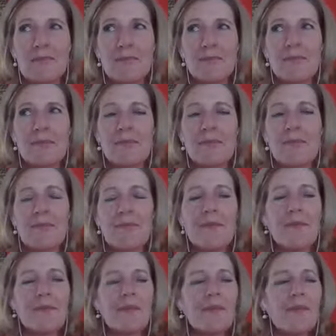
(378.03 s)

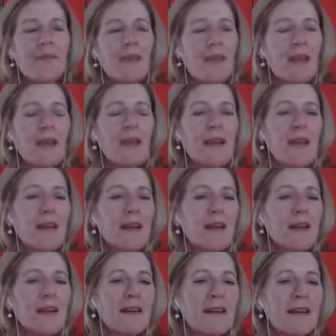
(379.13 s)

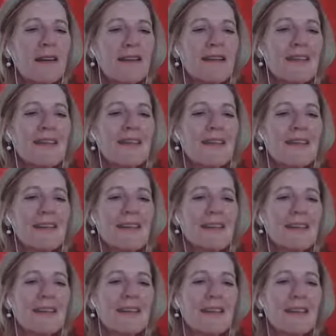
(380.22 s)

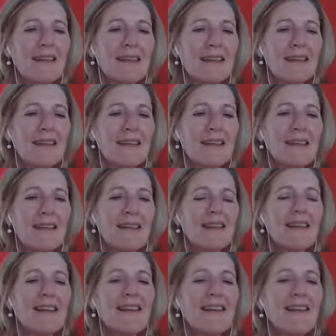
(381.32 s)

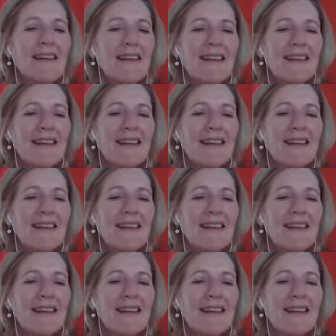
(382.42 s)
No one is speaking in this clip.